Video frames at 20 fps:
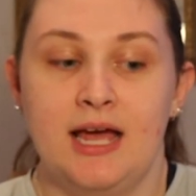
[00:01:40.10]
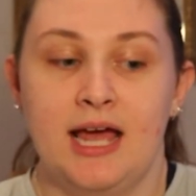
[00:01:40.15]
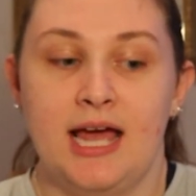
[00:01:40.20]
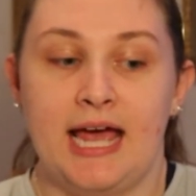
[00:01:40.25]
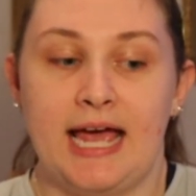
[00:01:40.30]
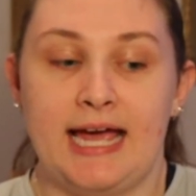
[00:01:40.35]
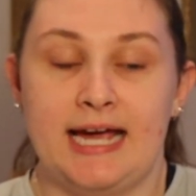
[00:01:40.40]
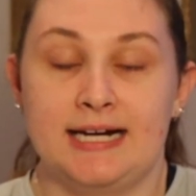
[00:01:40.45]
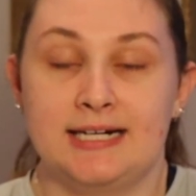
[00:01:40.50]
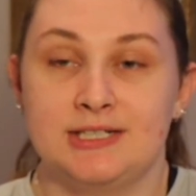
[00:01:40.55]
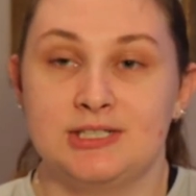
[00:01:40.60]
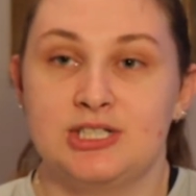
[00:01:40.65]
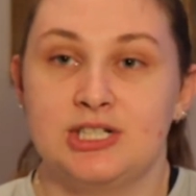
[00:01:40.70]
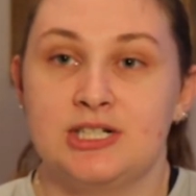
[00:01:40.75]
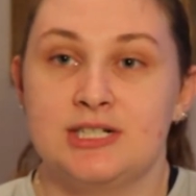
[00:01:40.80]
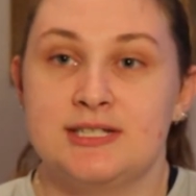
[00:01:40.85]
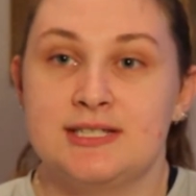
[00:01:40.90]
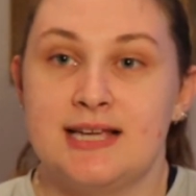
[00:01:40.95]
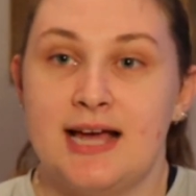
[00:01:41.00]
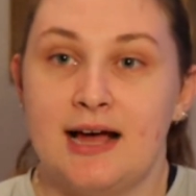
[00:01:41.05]
and it
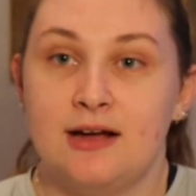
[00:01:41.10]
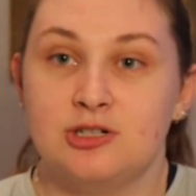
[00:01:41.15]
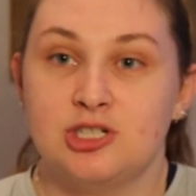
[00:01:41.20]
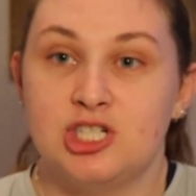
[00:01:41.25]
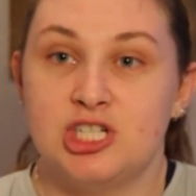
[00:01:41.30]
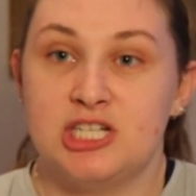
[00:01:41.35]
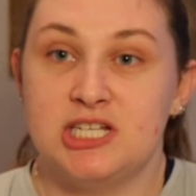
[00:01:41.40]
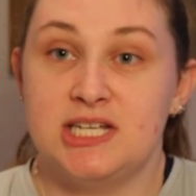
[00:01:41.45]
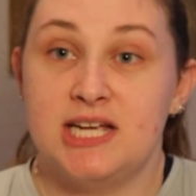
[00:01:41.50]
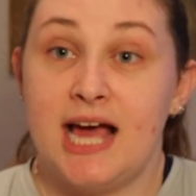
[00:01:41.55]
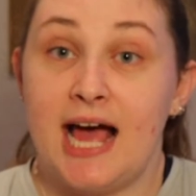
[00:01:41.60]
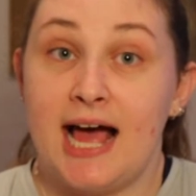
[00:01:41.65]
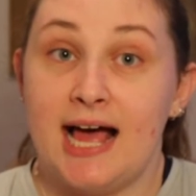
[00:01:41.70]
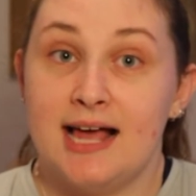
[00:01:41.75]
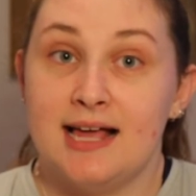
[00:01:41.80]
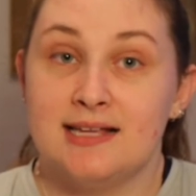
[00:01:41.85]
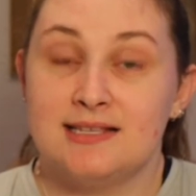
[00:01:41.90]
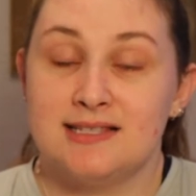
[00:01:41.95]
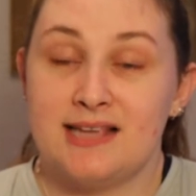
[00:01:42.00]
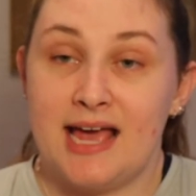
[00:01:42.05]
turns out she
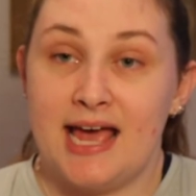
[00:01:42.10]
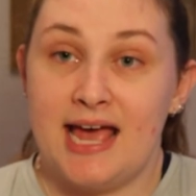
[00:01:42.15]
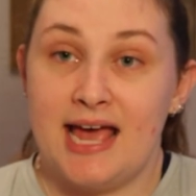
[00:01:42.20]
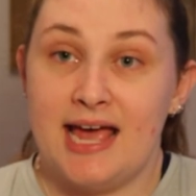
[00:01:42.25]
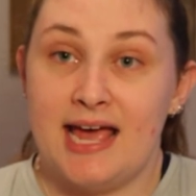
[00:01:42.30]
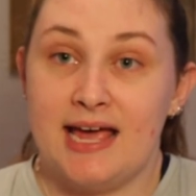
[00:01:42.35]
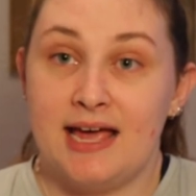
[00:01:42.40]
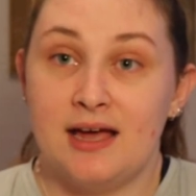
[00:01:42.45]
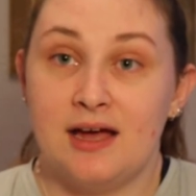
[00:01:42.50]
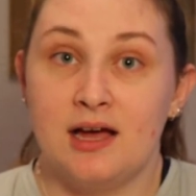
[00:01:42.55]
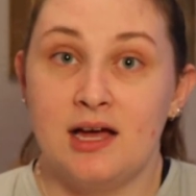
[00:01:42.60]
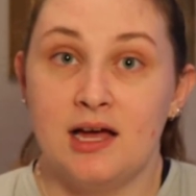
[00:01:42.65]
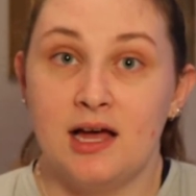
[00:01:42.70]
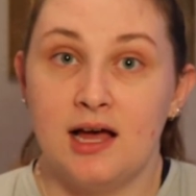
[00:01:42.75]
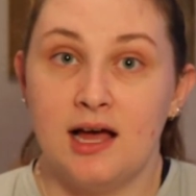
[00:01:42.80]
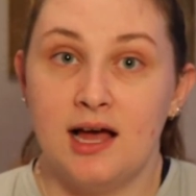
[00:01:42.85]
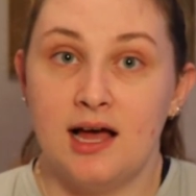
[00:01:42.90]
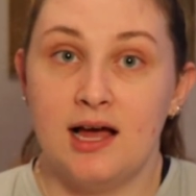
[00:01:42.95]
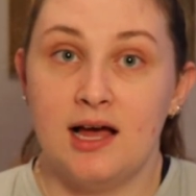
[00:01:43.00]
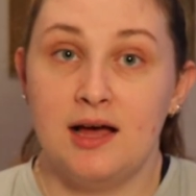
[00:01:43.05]
has a
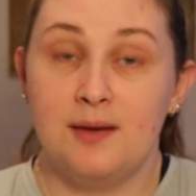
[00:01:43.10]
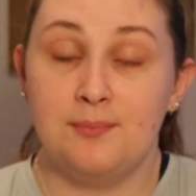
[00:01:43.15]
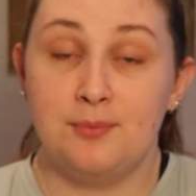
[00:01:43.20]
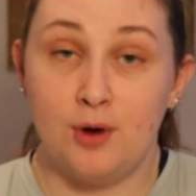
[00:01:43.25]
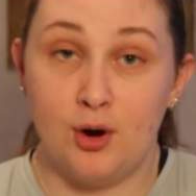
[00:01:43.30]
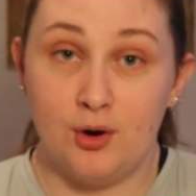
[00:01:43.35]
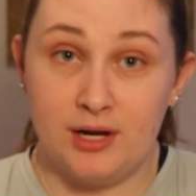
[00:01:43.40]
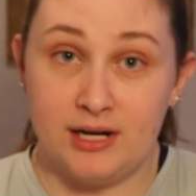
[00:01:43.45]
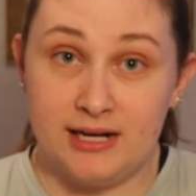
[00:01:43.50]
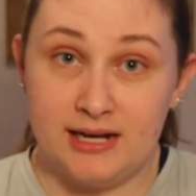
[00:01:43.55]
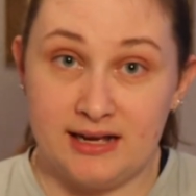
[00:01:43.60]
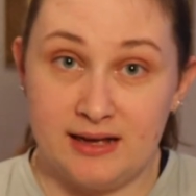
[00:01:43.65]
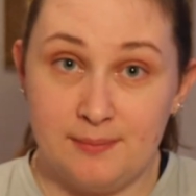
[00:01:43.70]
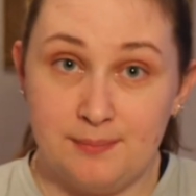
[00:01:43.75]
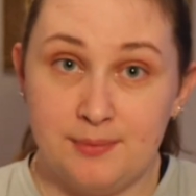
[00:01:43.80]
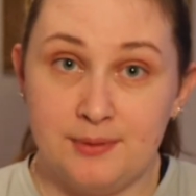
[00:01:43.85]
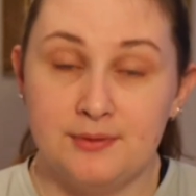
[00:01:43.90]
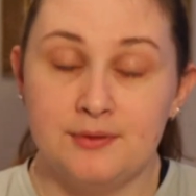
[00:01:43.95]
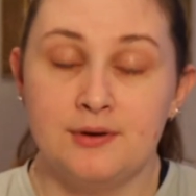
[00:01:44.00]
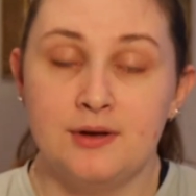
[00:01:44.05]
broken hip,